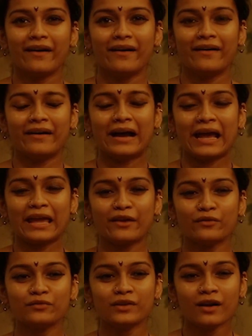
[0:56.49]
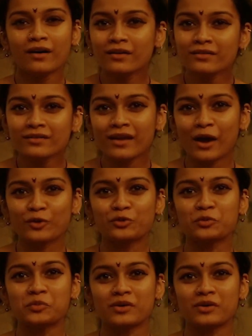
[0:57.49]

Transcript: Uh, I have learned how to